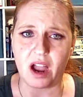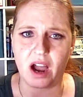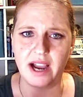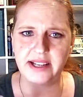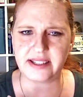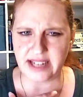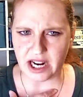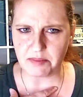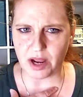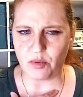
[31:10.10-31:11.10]
I
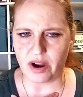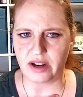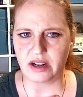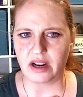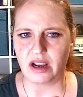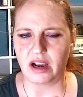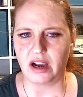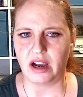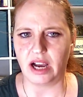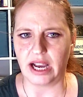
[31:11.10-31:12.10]
stand by what
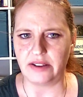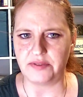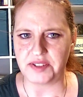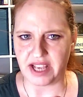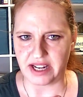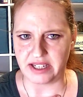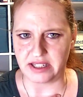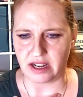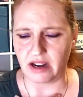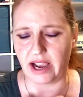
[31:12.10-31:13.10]
I've said and
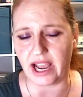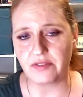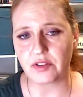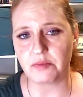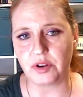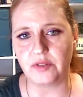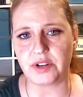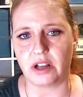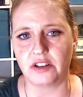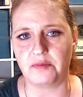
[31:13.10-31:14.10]
done. I have removed
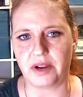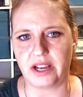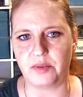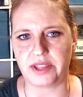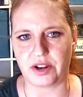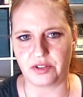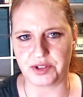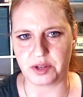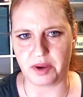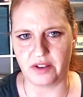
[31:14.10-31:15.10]
all of my Without a
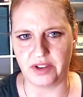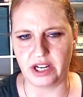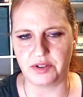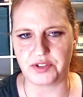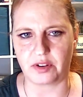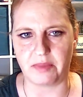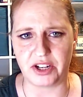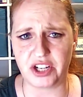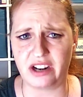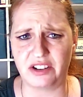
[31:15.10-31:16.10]
Crystal Ball videos from
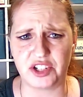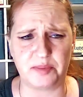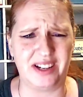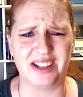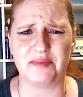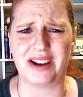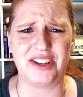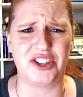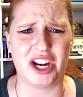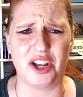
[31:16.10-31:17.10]
my channel just because my
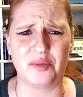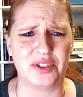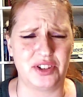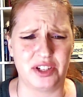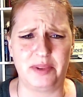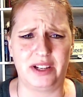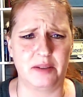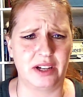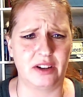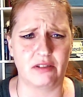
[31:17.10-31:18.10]
channel was just
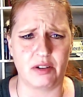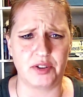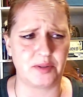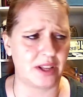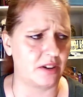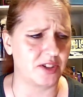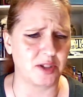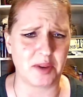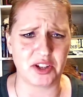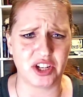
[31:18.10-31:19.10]
becoming a gross Without a
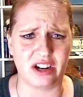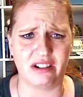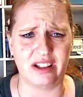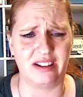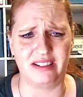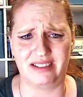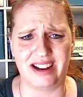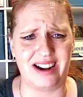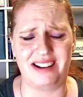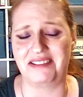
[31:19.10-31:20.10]
Crystal Ball channel, and, uh,
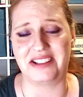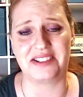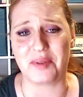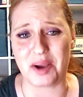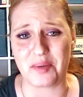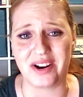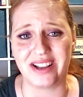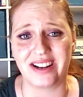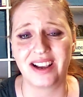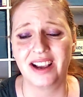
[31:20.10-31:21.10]
and that's not what I wanted.